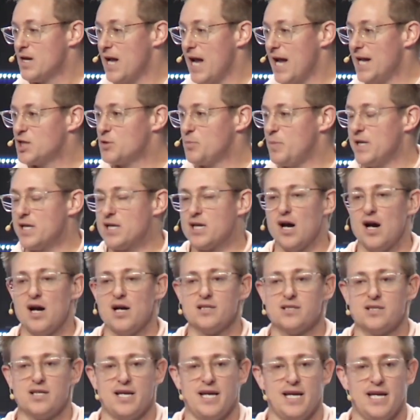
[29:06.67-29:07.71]
It's
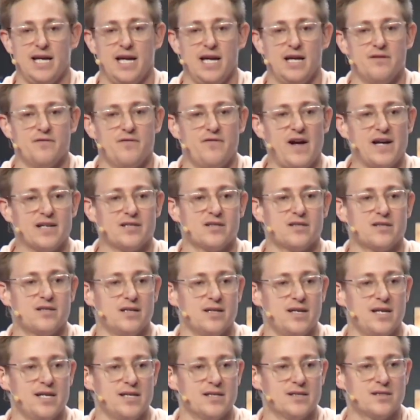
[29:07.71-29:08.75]
because he
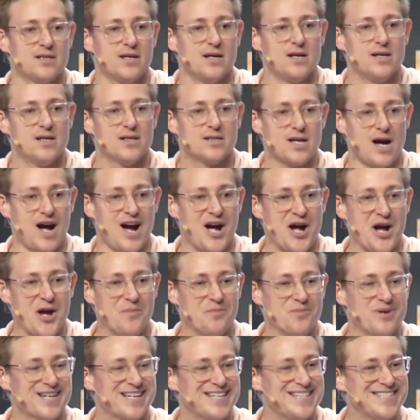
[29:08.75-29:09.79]
invested his
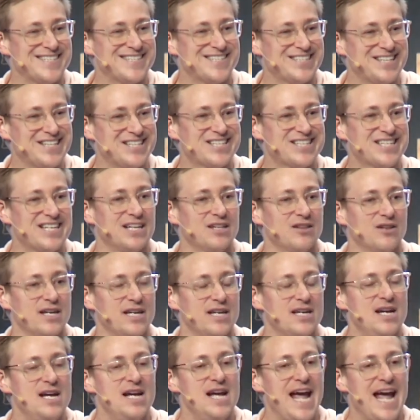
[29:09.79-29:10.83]
time
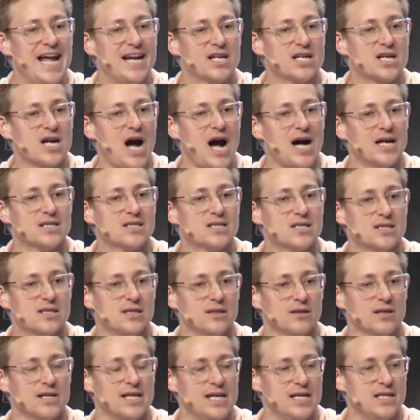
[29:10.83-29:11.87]
consistently and
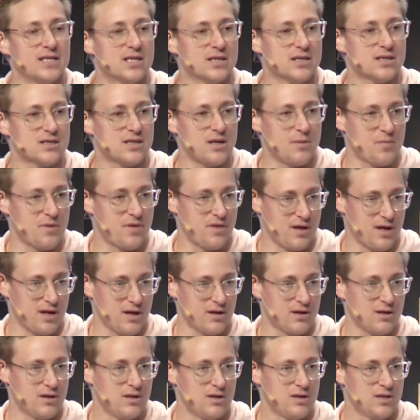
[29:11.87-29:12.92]
constantly into
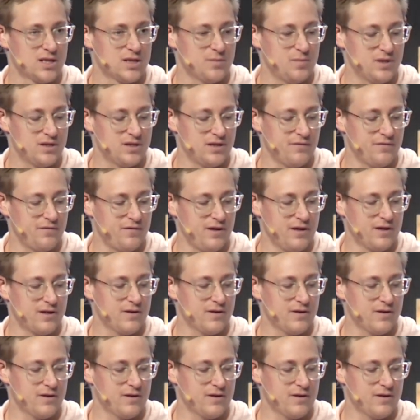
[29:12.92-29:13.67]
something specific.